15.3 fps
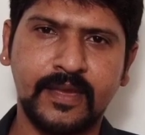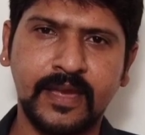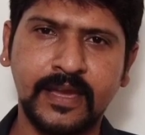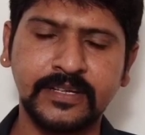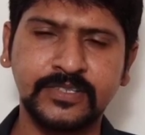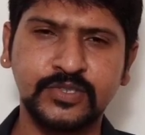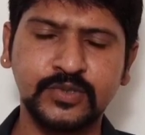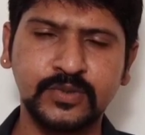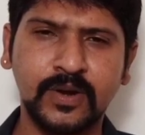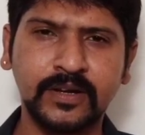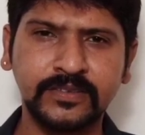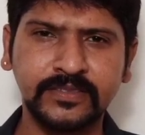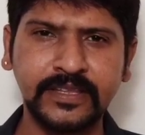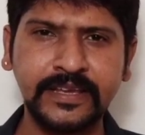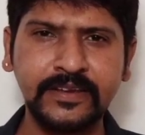And do
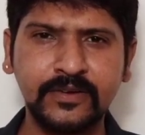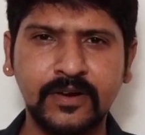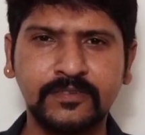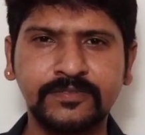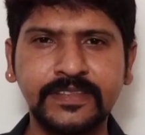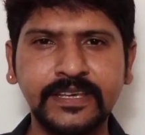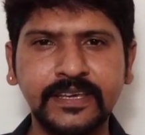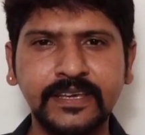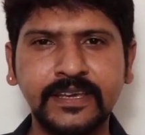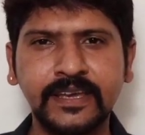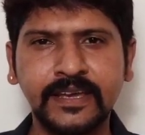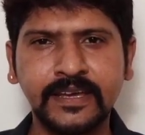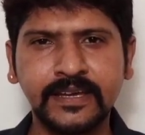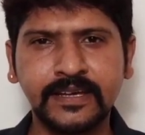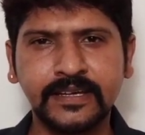not think of the
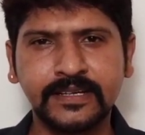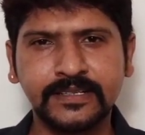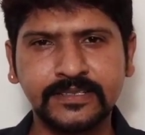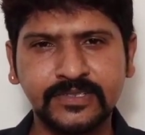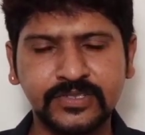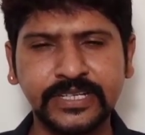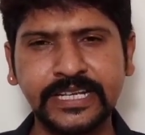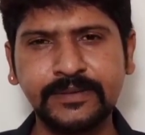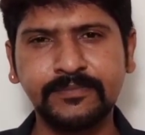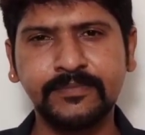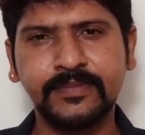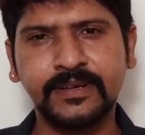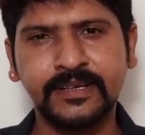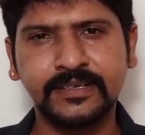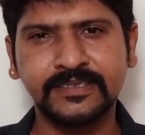
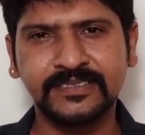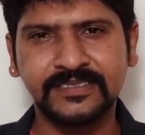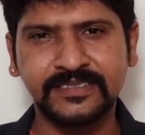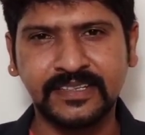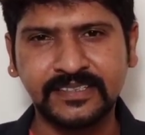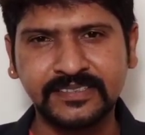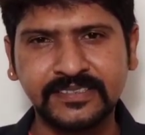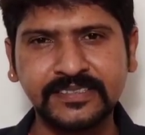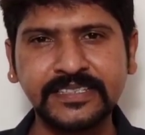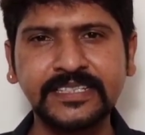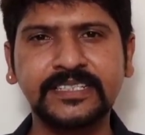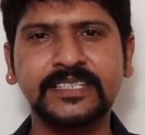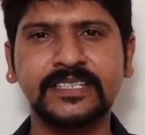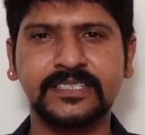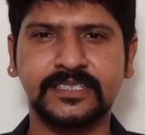dream
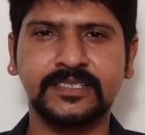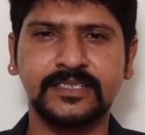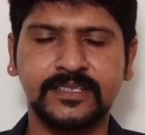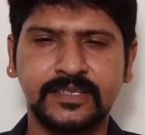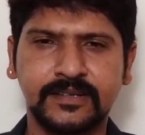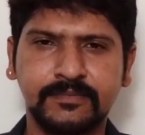succeeded